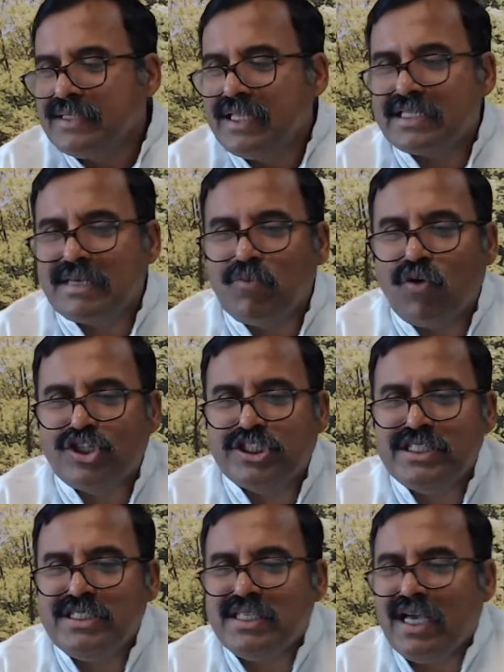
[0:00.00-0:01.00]
There are some
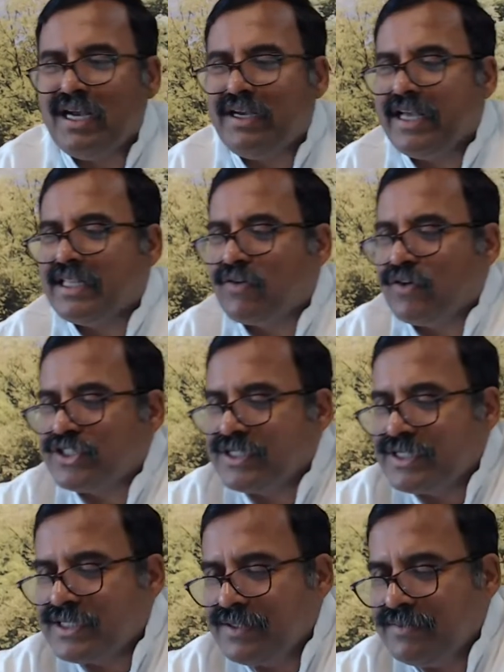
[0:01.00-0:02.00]
questions. I'll take the
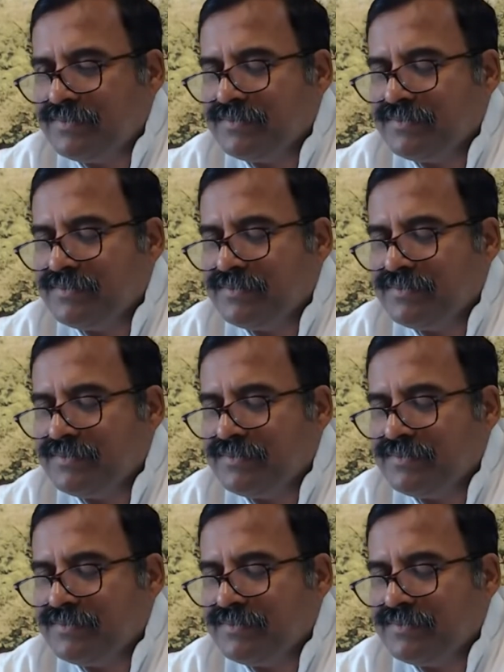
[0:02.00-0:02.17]
questions.